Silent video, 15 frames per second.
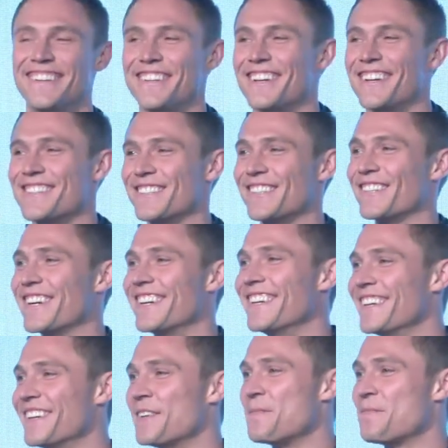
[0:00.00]
You guys are great.
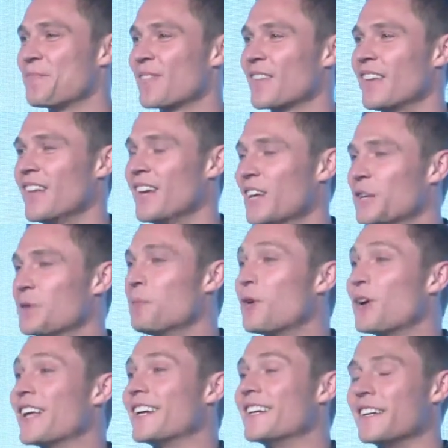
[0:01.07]
Good
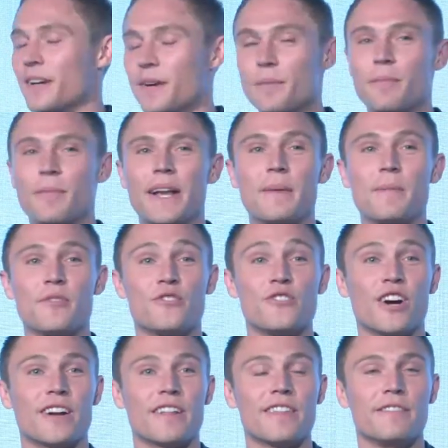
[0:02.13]
morning. My name is
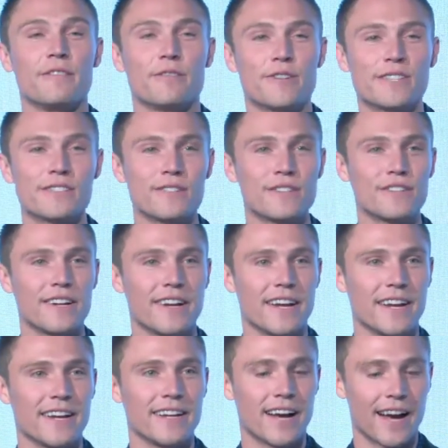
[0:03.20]
Jonathan Fritzler,
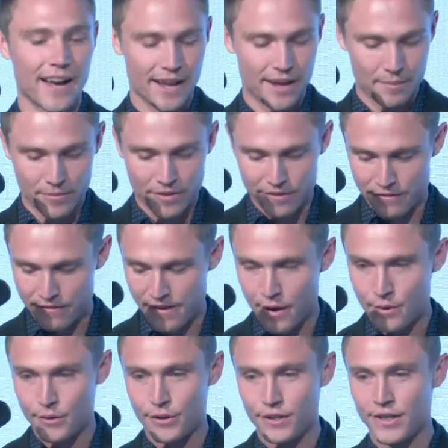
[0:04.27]
and I am the
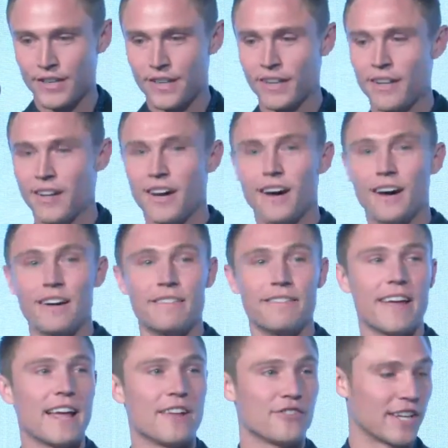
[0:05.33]
founder of
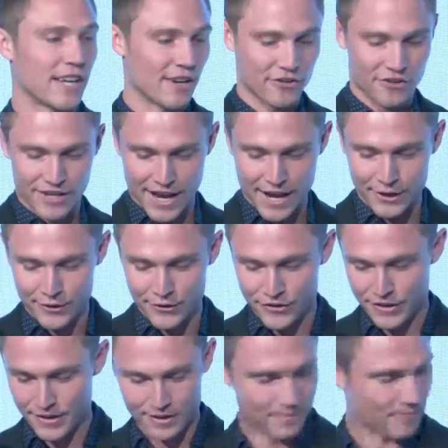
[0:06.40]
Education
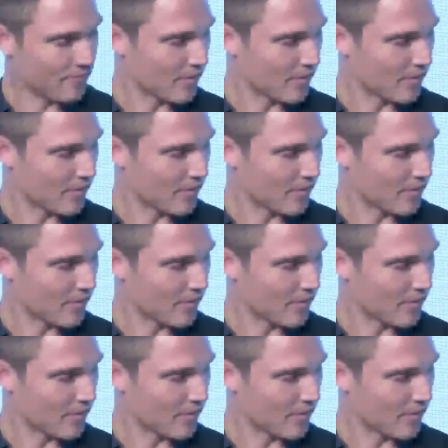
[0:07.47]
Energy.